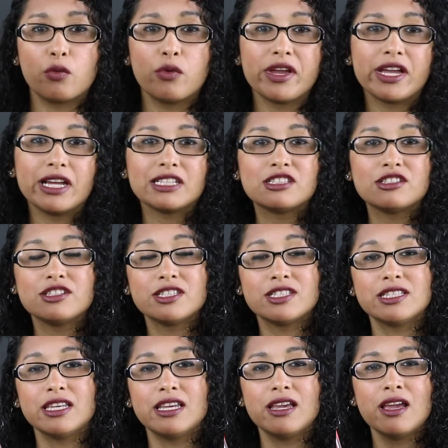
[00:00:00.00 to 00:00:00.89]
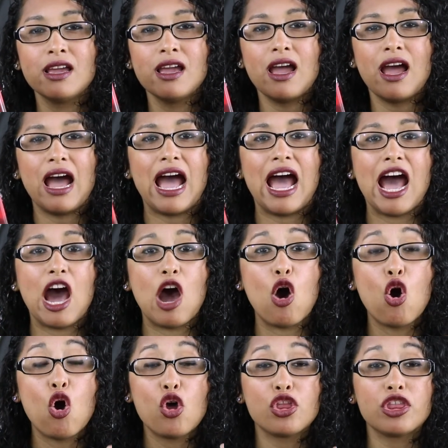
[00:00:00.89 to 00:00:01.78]
We get to see
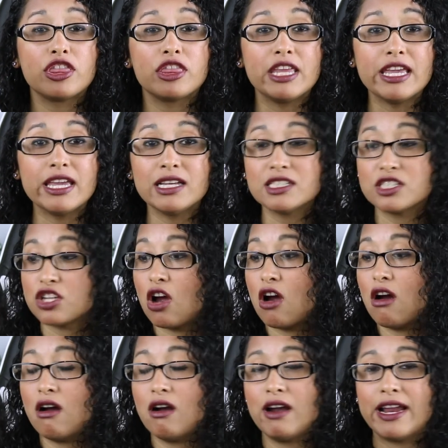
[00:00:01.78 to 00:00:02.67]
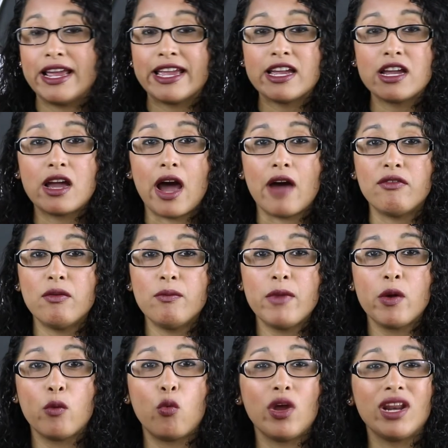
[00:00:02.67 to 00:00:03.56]
how things are in
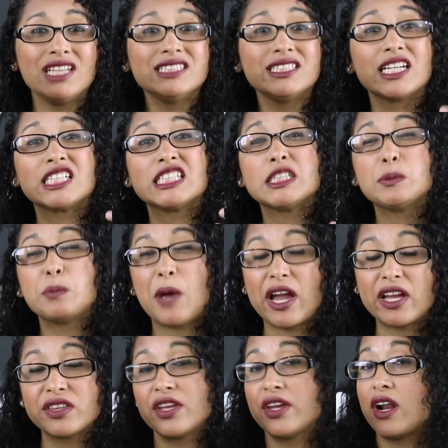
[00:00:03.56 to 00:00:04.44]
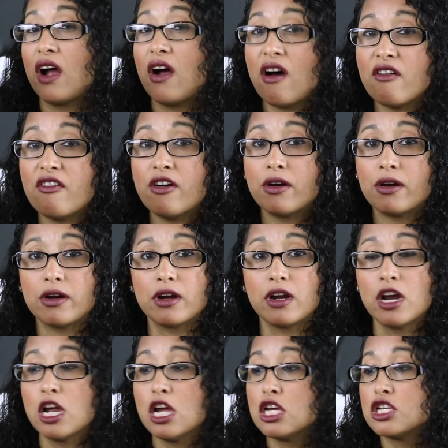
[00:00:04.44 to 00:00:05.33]
government, what is expected of her.